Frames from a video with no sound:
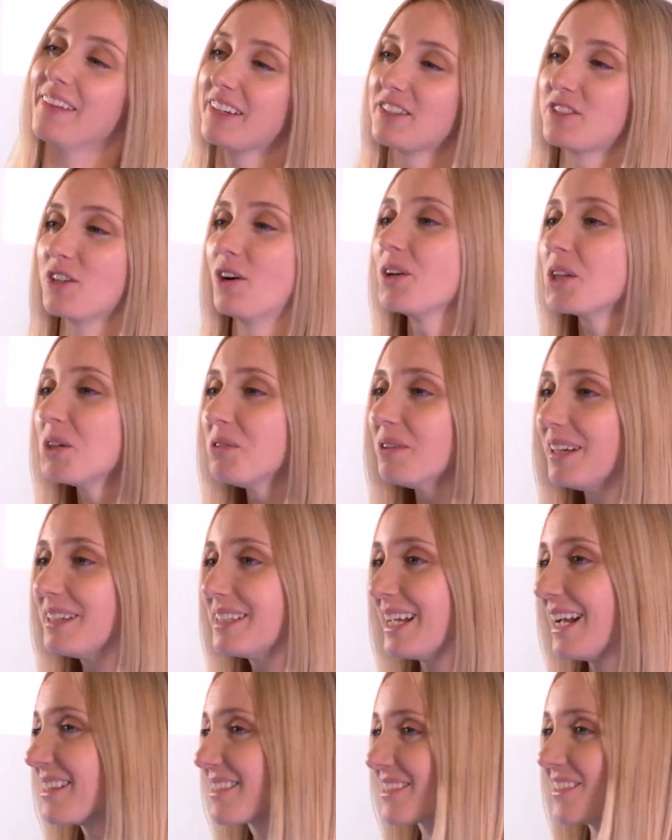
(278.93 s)
like, don't you want
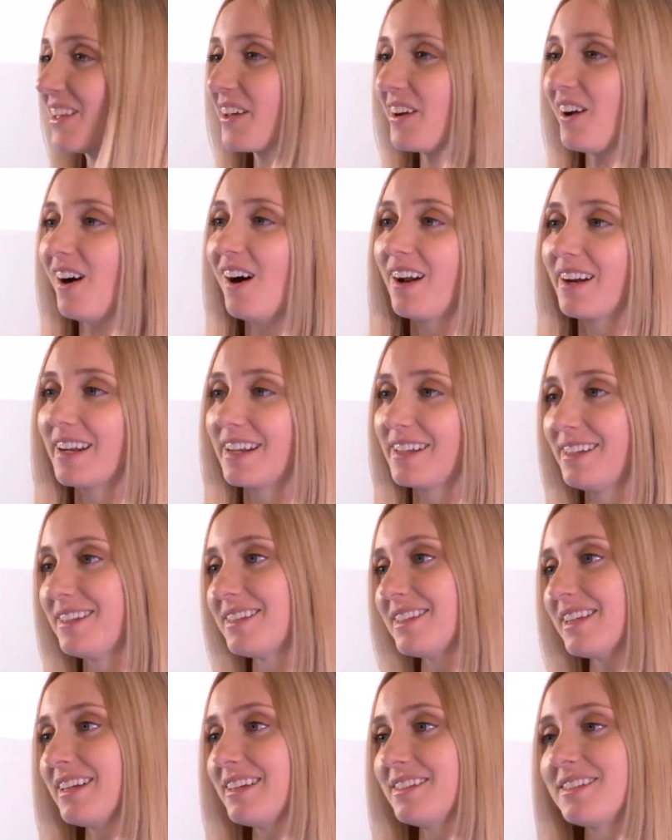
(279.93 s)
to test a lot of
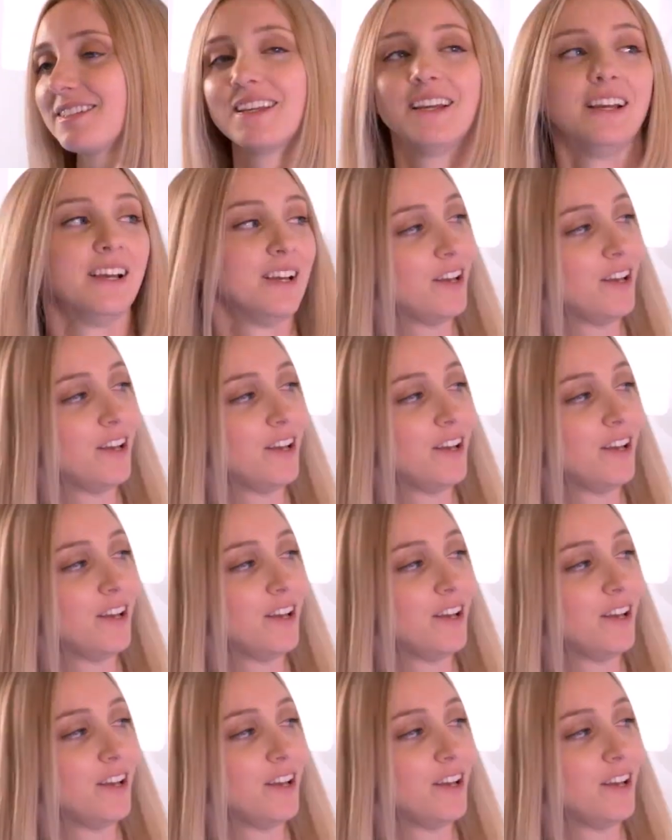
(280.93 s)
audiences?